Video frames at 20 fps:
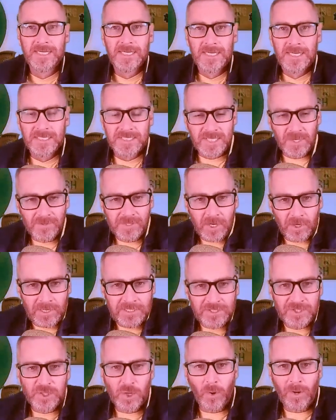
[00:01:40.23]
So you're
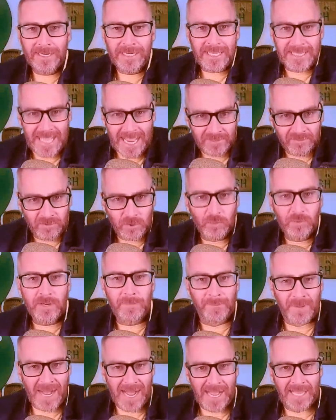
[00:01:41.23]
enjoying that through the
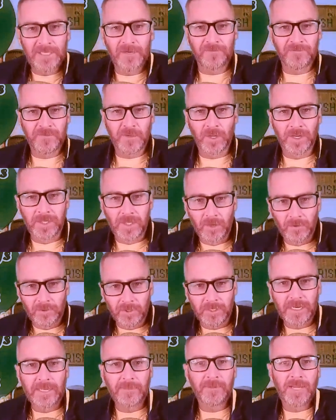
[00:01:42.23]
bye if you're a
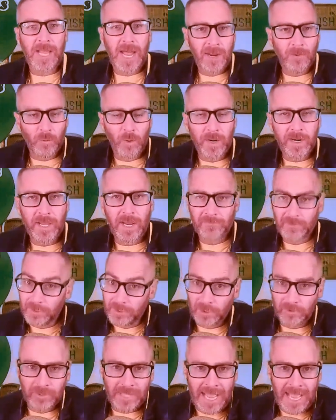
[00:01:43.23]
Notre Dame guy, whatever.
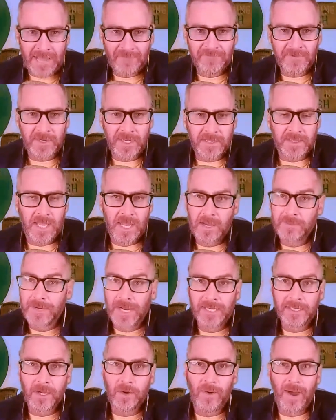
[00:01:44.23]
You're laughing at them.
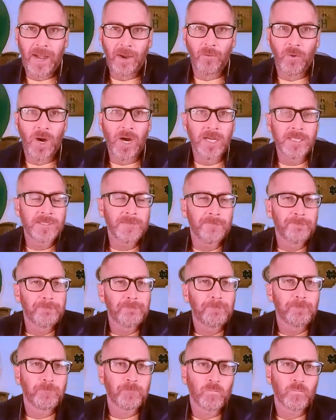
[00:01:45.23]
I know I was.
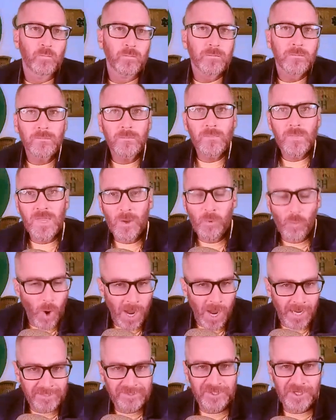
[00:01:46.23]

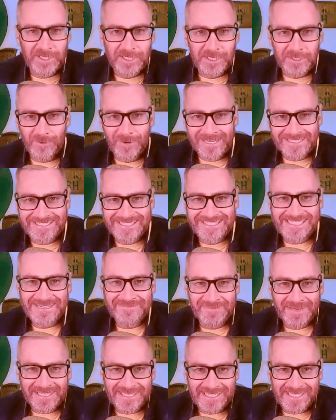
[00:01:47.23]
Watching the
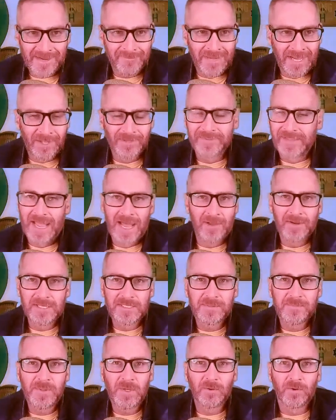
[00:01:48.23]
USC media melt down,
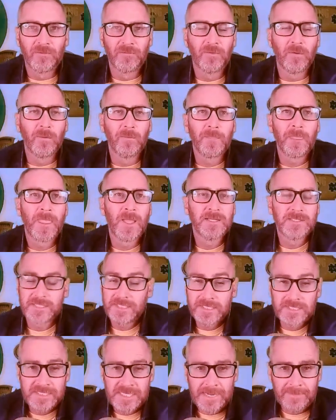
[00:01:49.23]
it's beautiful. It's
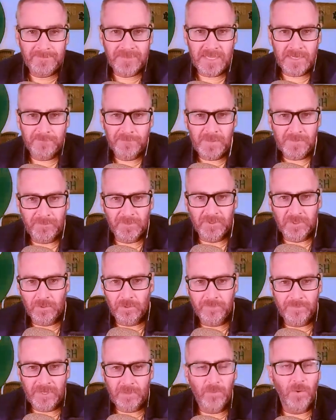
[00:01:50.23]
the same thing people do
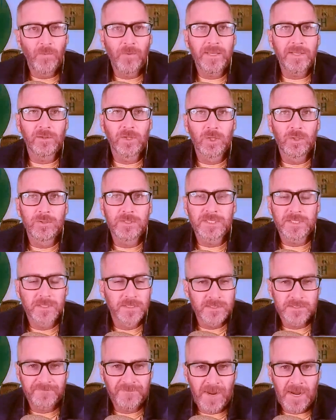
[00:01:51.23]
to me when we lose.
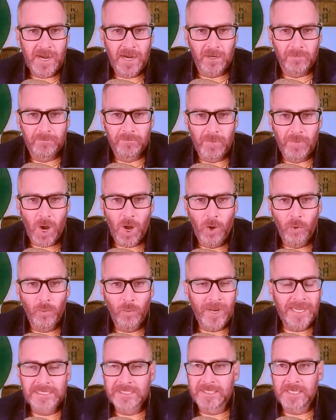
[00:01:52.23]
It's fair.
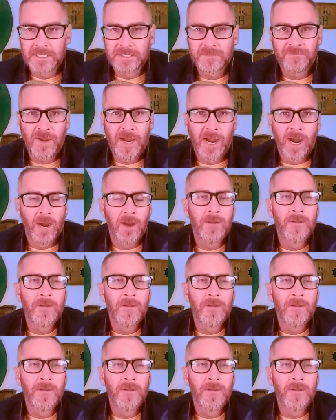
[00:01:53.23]
Always it's fair.